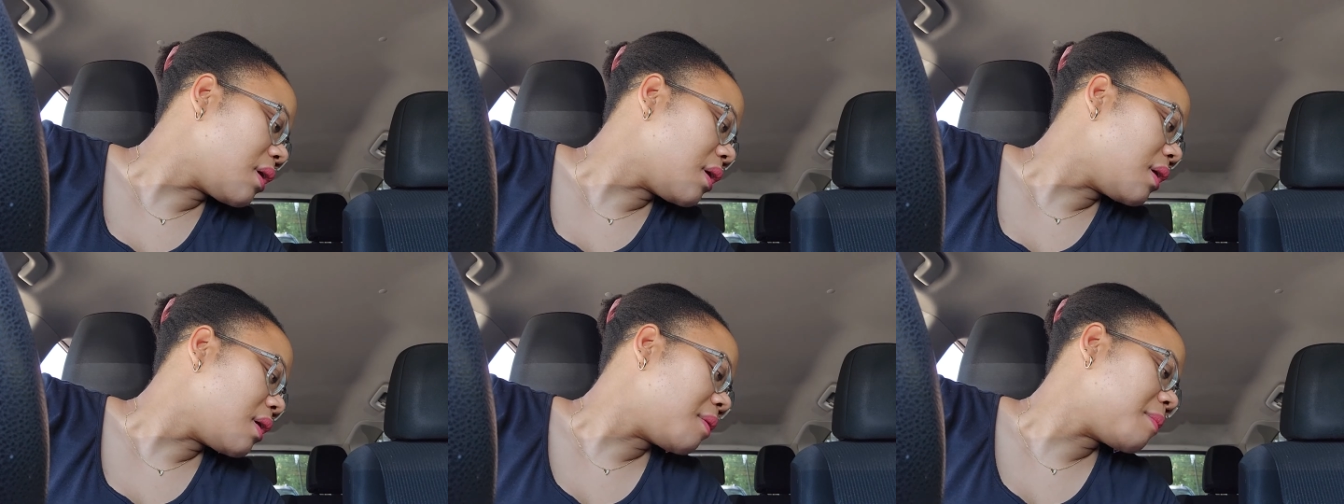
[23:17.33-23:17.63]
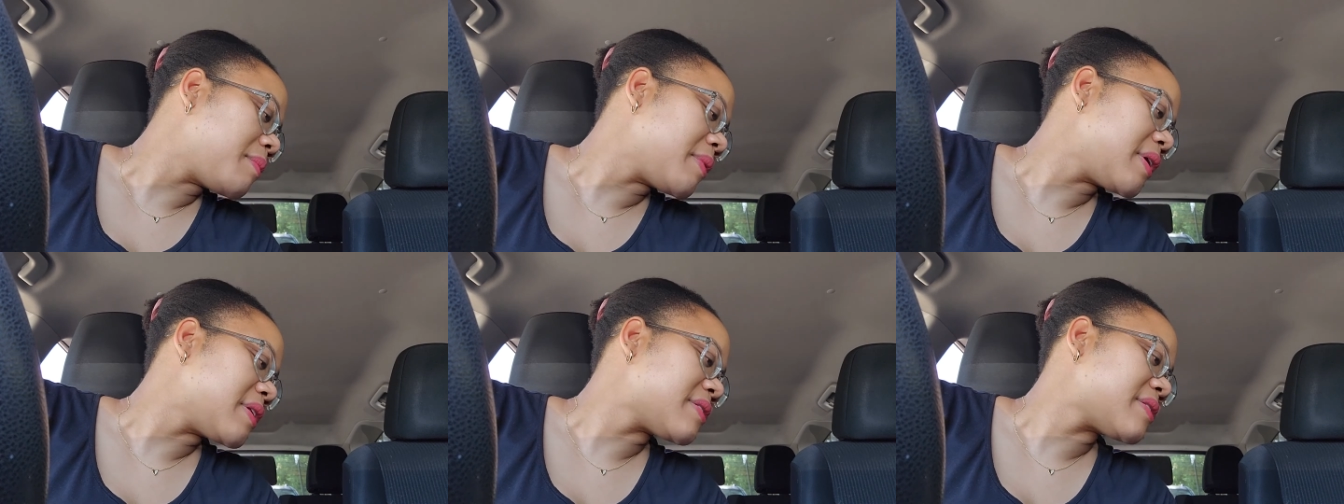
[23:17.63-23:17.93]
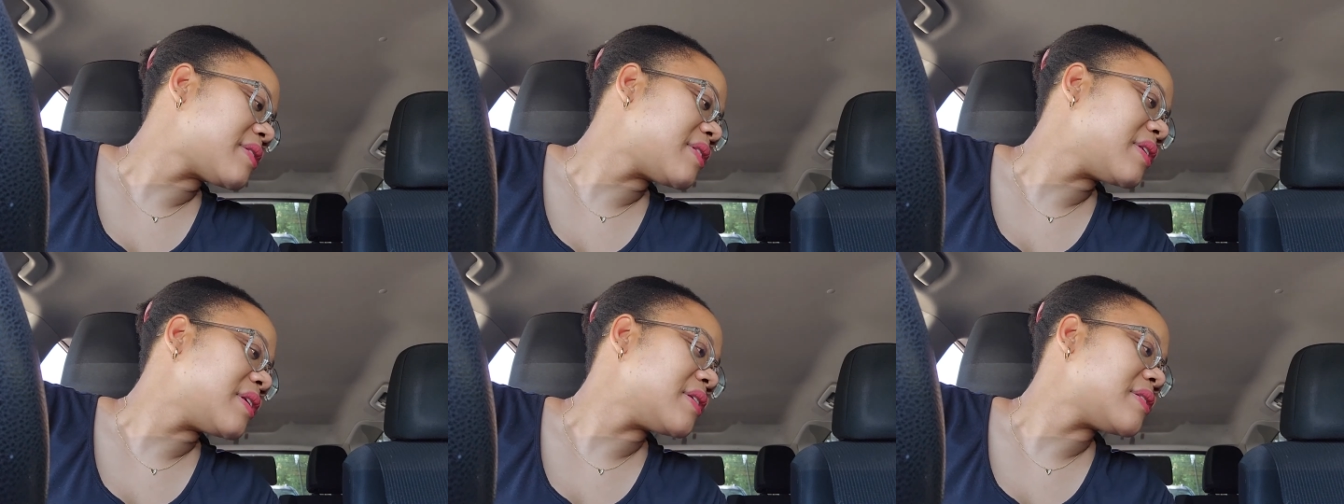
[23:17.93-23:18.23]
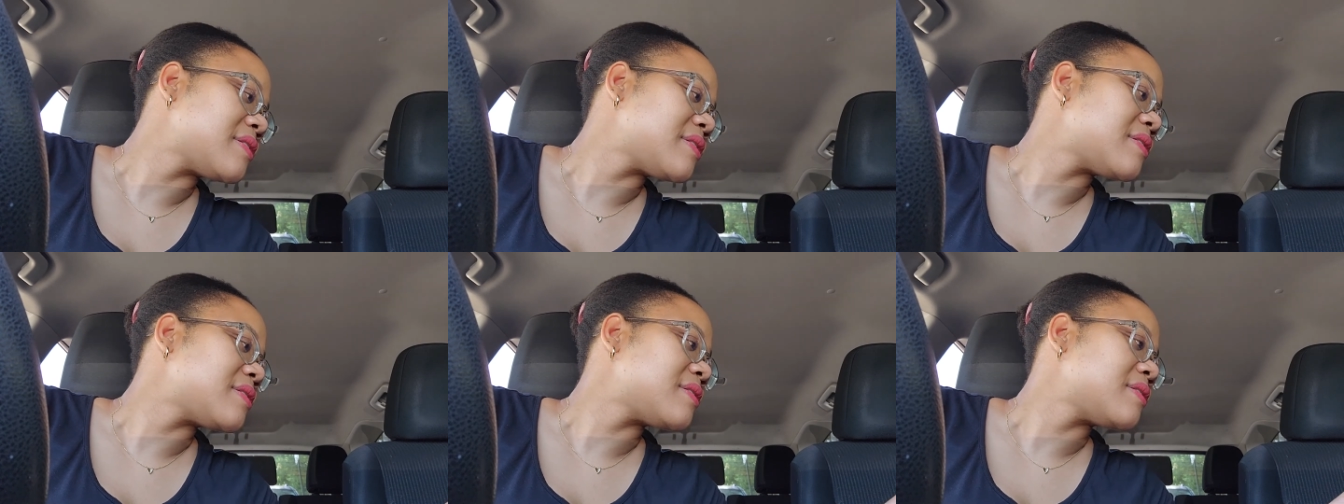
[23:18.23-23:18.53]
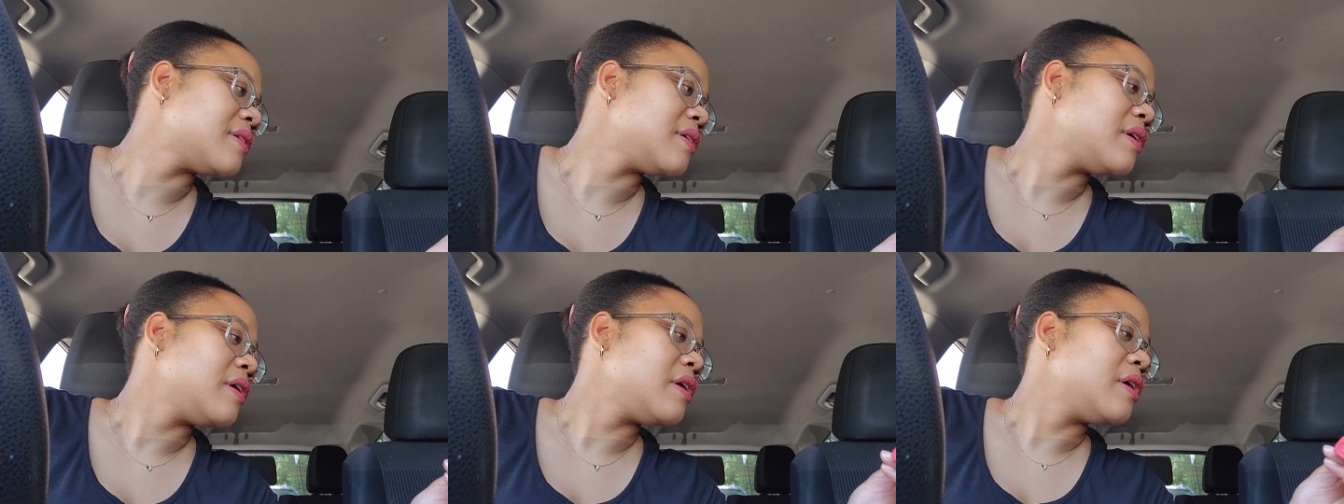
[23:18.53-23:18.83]
Um, it's this
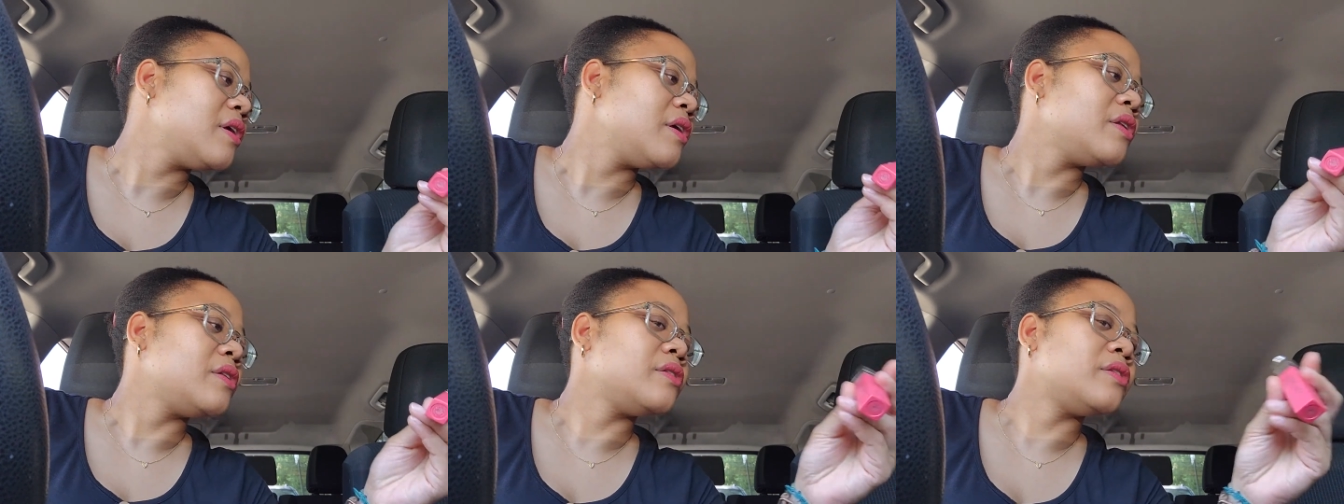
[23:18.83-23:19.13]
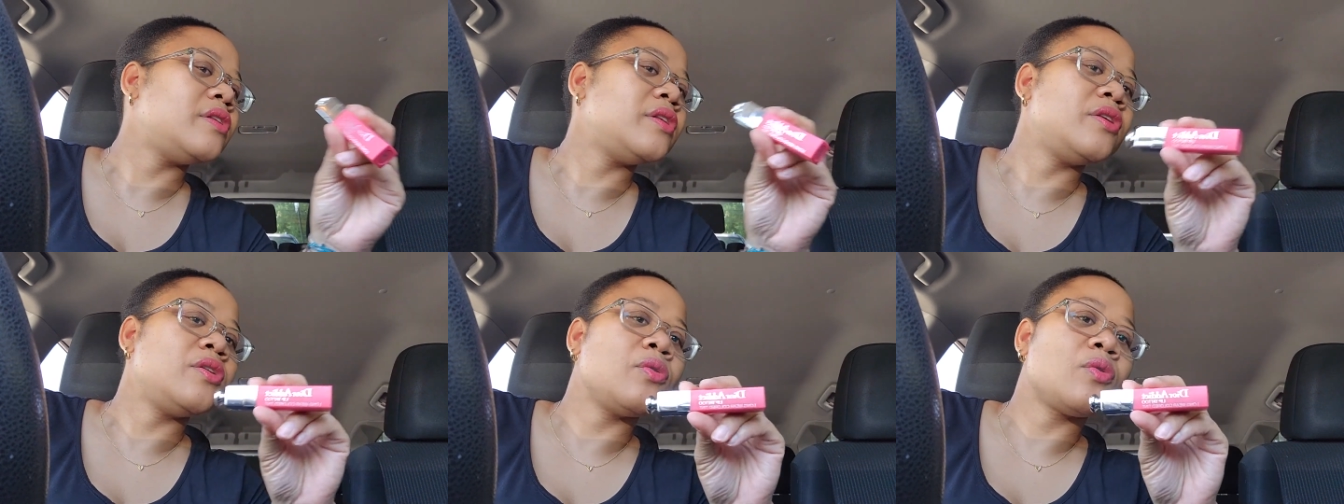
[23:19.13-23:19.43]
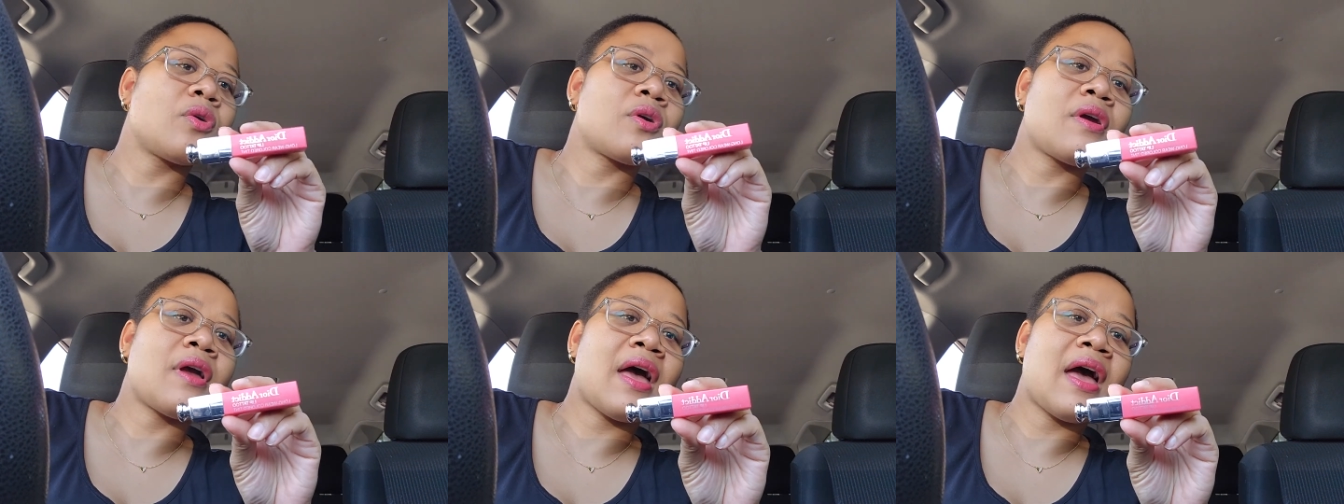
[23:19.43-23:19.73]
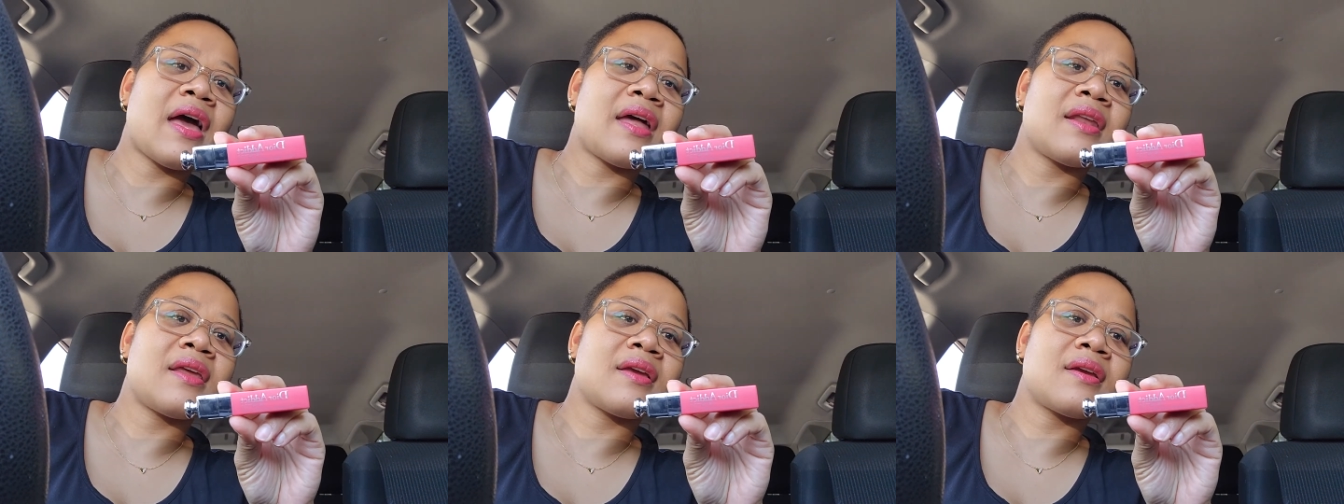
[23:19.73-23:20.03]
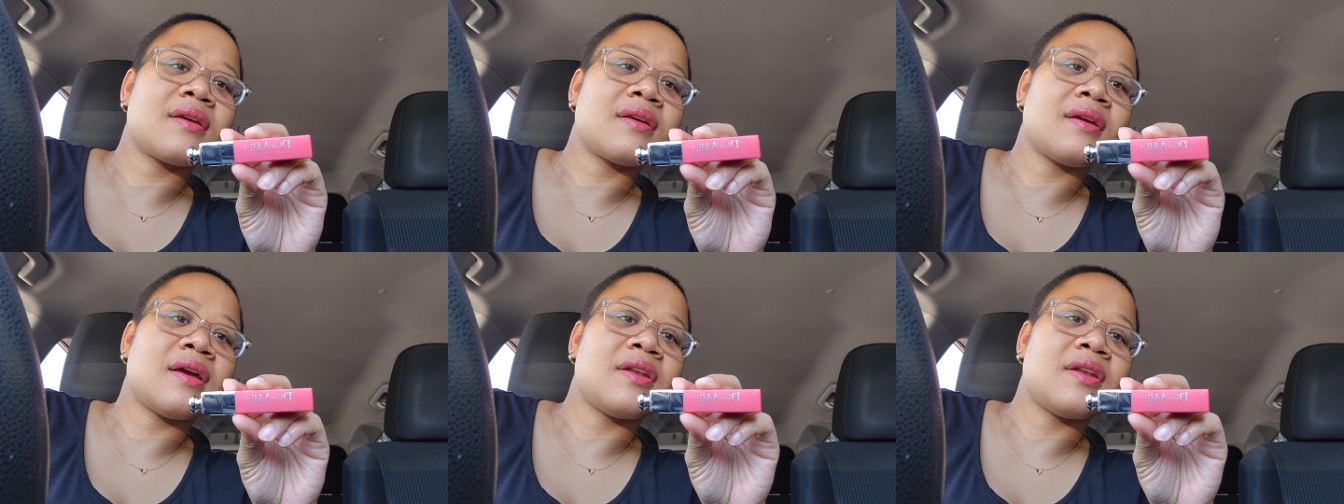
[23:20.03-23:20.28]
Dior Addict.